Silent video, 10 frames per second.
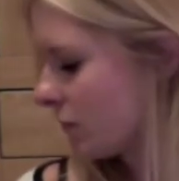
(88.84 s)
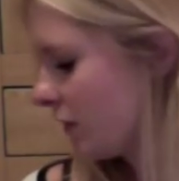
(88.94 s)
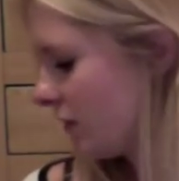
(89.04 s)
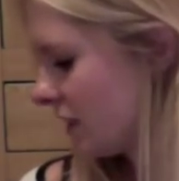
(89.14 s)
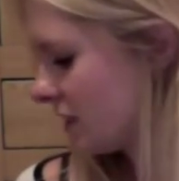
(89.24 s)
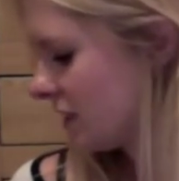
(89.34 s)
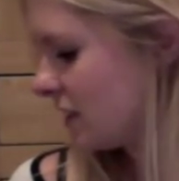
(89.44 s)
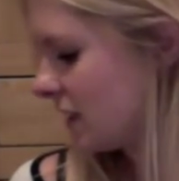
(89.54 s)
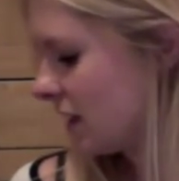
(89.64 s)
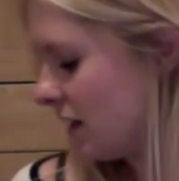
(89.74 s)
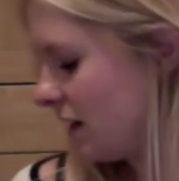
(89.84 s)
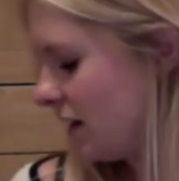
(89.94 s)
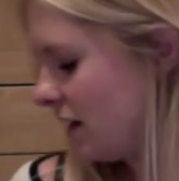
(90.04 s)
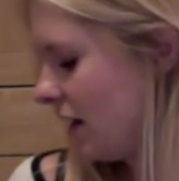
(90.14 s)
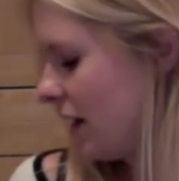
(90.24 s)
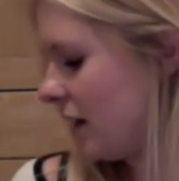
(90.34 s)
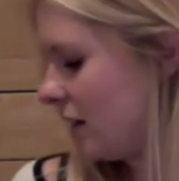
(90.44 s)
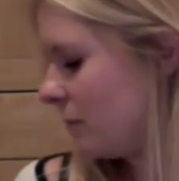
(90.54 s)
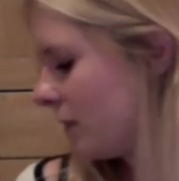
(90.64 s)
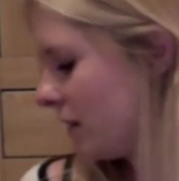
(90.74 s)
Very exciting.
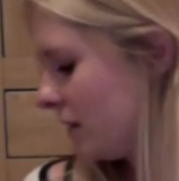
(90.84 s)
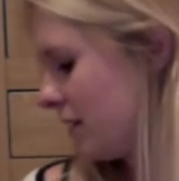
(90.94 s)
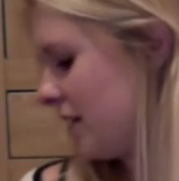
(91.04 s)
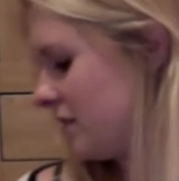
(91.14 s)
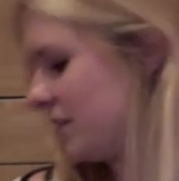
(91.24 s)
Oh, I have